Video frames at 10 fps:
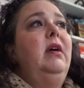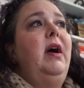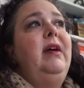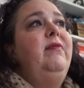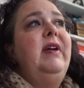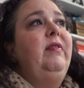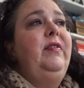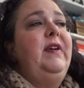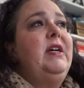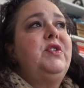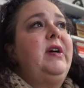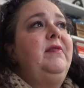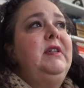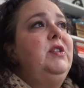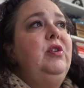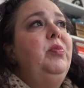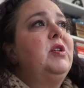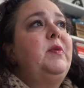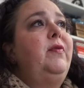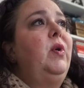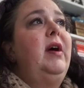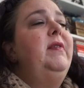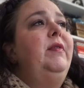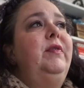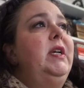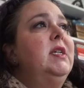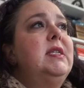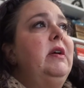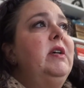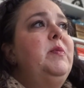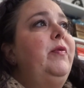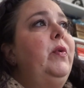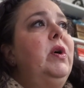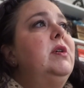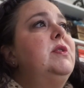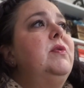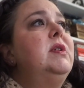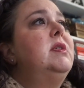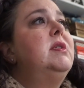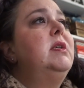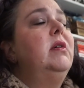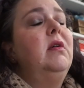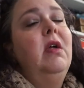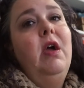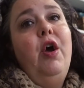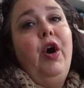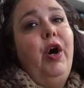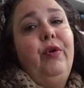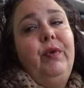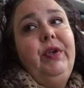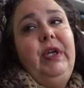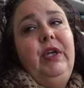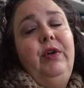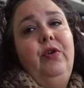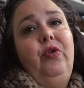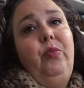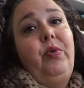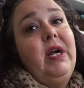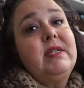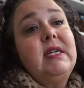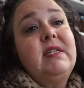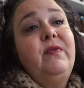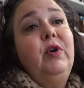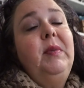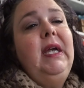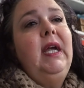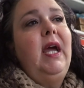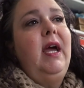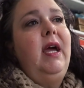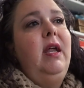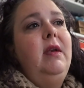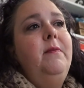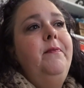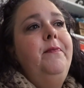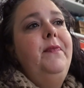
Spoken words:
I've never fast drafted two books before. I've never written a series before, so this is still a really new process for me, and